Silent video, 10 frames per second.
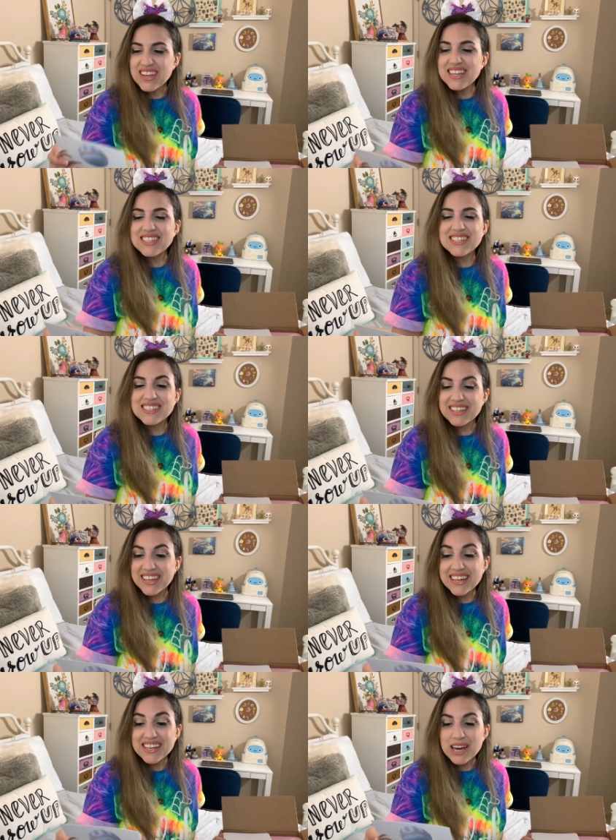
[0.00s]
It says,
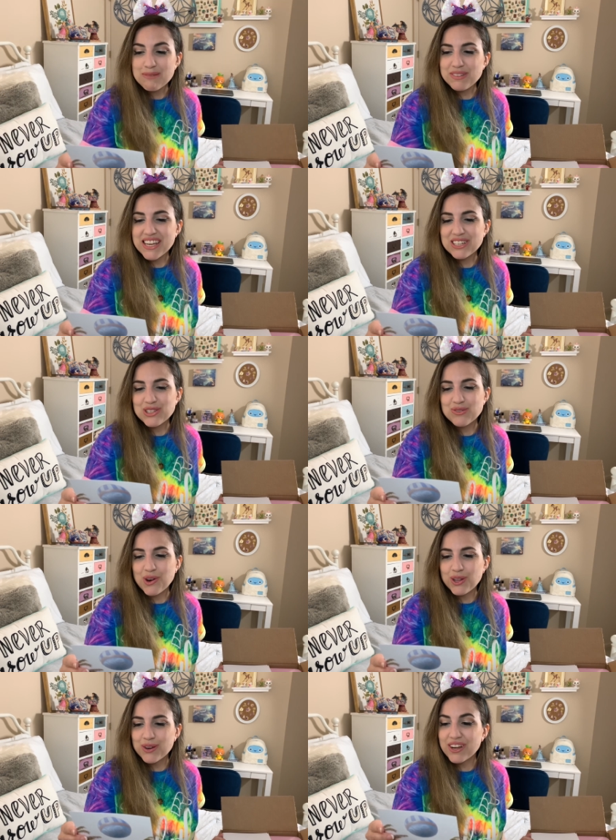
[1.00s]
Lia, come take a
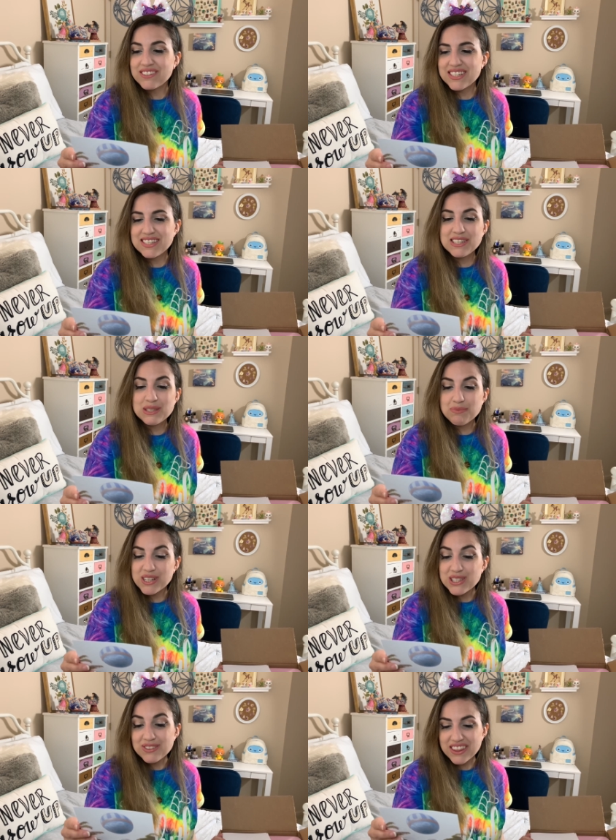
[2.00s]
stroll around Disney
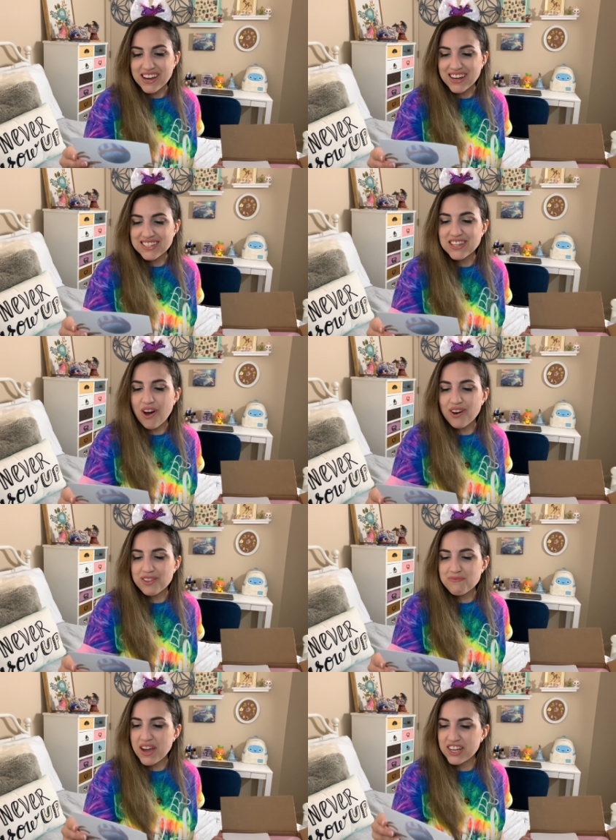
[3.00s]
Springs with us. All the
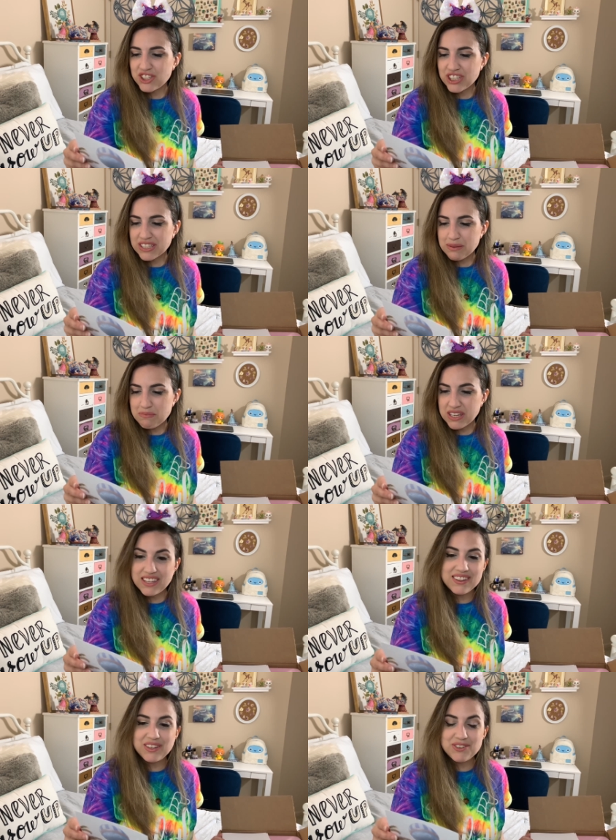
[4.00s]
magic, Mickey
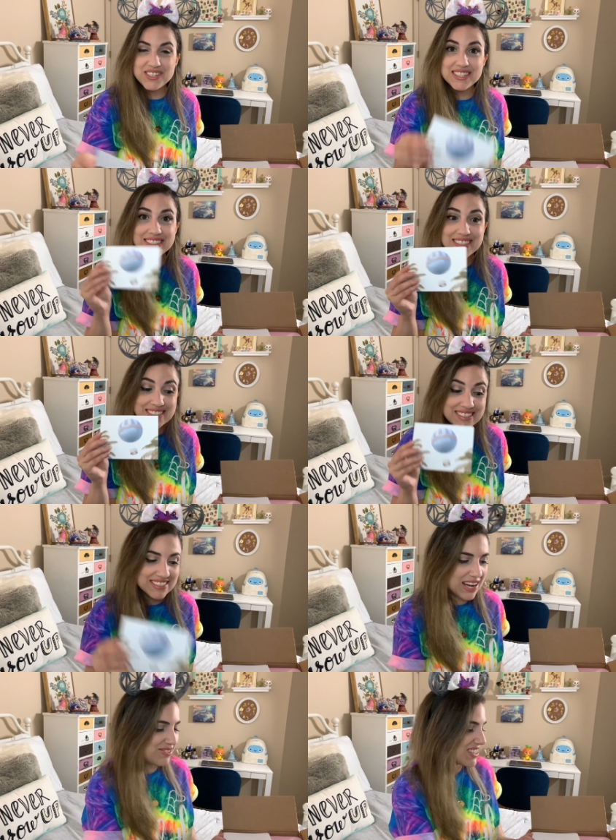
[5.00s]
Loot. Yay,
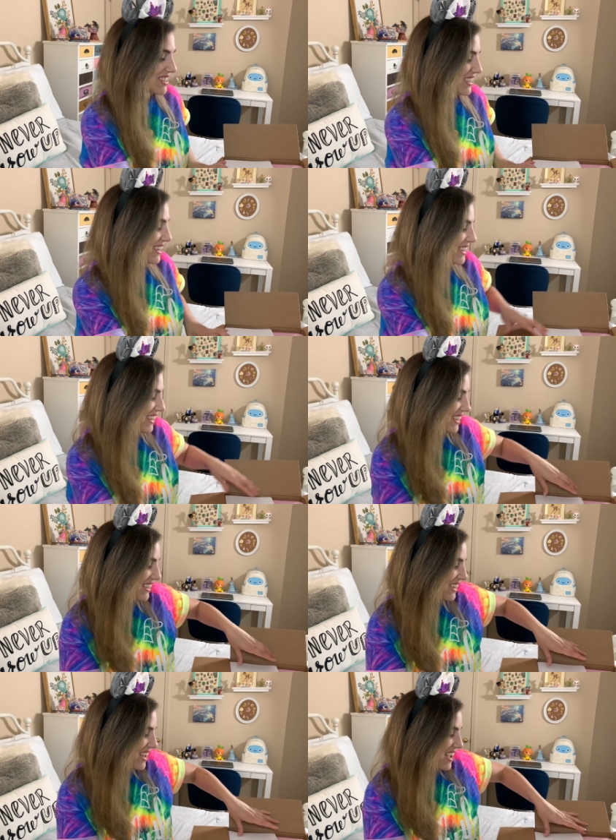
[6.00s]
I'm excited.
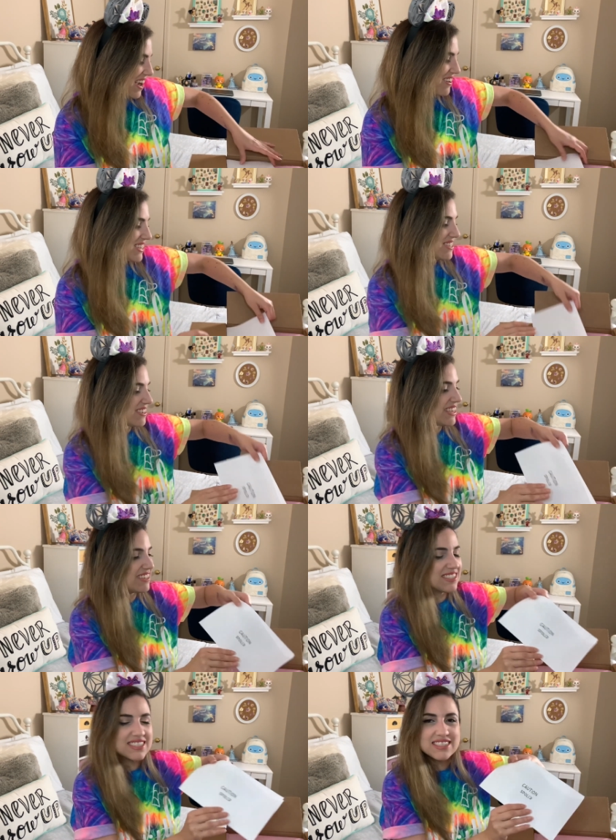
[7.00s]
All right, so here
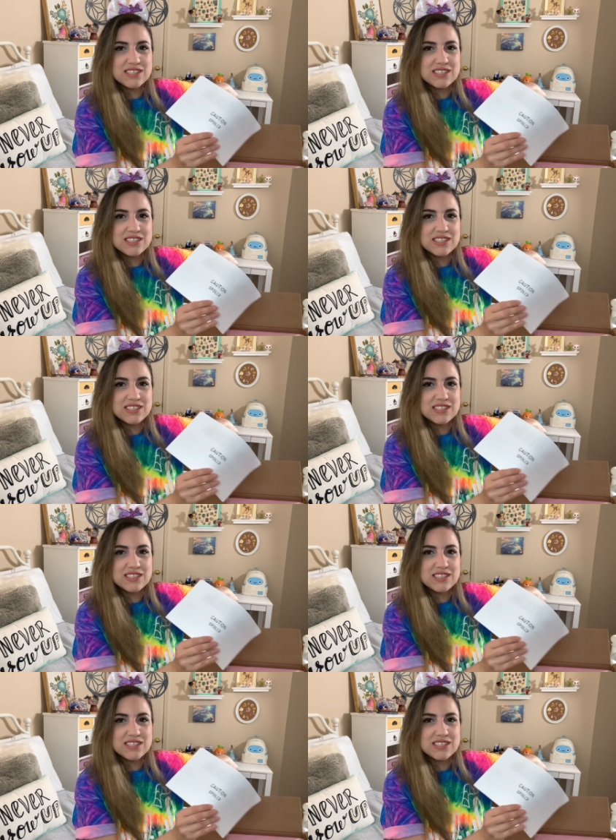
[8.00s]
is the